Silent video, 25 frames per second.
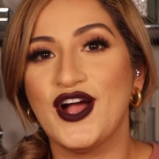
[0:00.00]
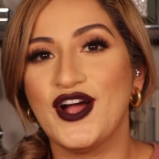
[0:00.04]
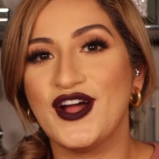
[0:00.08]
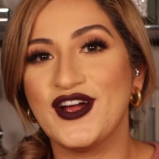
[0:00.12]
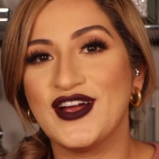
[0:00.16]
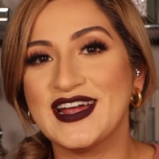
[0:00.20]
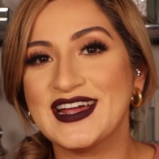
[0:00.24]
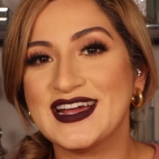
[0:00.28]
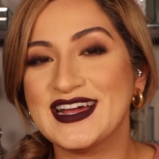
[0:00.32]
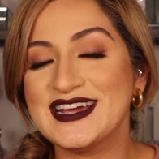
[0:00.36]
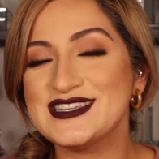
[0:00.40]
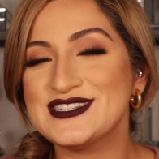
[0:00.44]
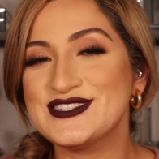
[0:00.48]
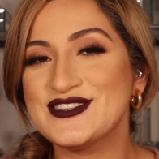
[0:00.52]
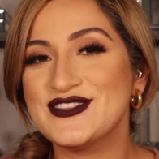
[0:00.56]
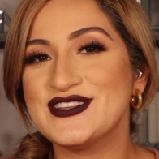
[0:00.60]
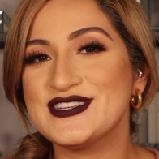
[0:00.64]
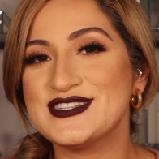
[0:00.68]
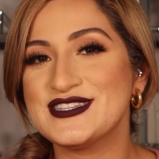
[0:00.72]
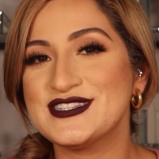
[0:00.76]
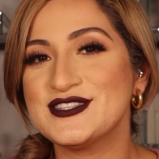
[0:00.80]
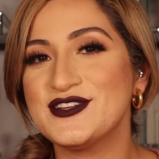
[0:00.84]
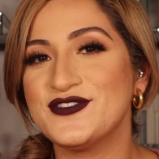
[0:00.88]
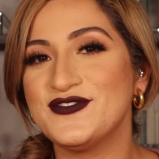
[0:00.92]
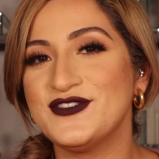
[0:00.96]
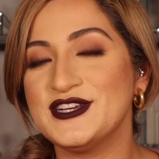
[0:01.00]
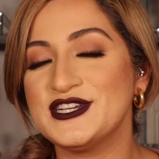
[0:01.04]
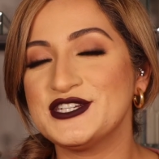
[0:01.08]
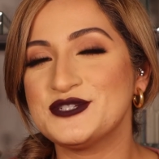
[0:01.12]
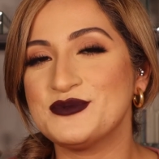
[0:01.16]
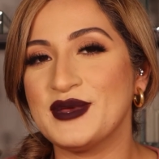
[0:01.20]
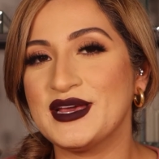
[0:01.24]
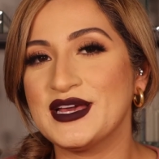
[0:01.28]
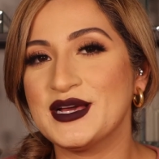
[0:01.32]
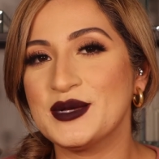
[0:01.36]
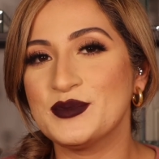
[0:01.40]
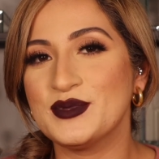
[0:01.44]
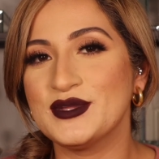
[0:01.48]
Alright guys, so this is the finished
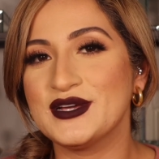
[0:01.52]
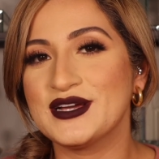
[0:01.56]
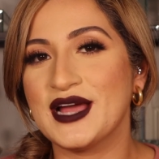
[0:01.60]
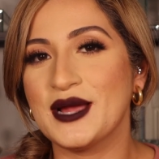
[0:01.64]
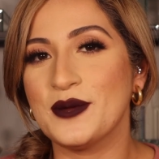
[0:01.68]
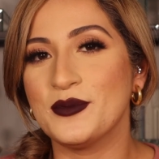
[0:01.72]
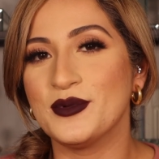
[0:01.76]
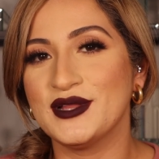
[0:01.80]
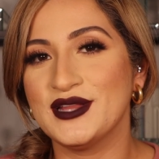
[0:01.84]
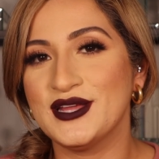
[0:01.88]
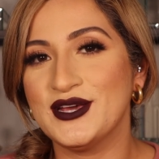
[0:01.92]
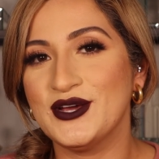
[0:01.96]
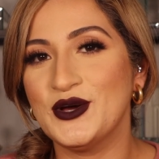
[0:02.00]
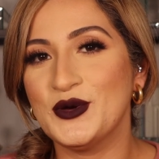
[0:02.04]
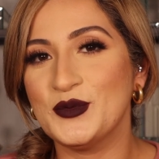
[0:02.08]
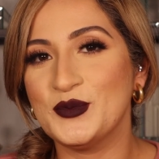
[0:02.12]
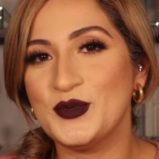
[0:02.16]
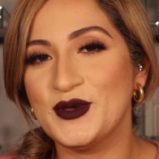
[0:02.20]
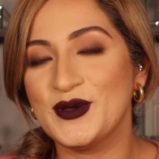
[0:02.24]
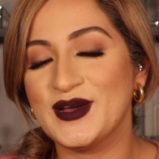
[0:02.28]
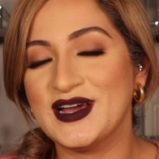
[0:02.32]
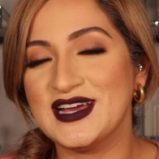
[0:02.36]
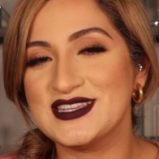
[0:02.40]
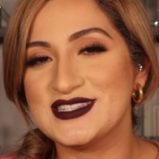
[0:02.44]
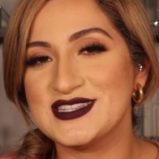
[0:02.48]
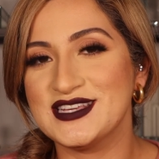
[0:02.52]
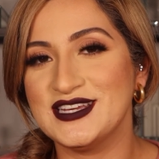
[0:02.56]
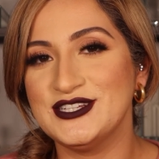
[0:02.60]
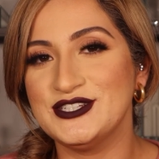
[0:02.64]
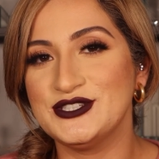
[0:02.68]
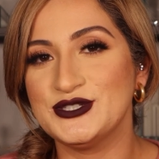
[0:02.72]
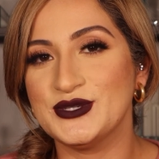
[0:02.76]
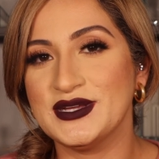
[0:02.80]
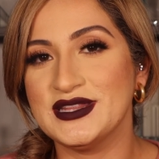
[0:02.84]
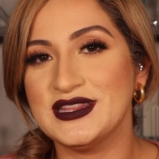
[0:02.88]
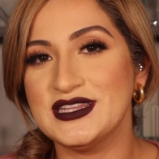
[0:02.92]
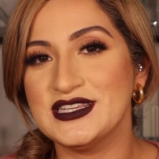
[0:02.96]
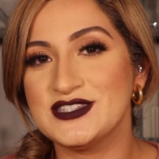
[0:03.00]
makeup look. I really hope you guys
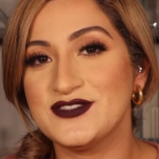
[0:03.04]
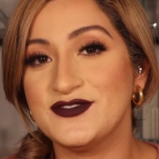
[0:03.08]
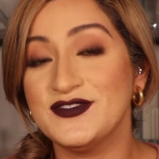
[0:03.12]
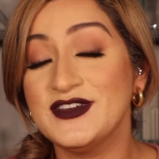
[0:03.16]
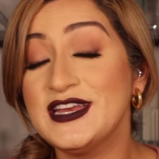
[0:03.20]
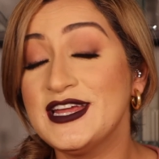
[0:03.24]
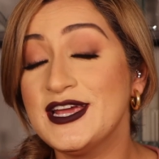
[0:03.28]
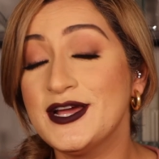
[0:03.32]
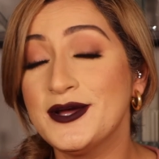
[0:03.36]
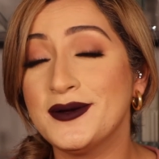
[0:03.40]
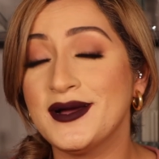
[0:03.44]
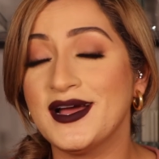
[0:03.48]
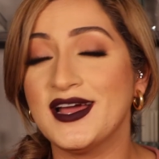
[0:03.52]
enjoyed this video.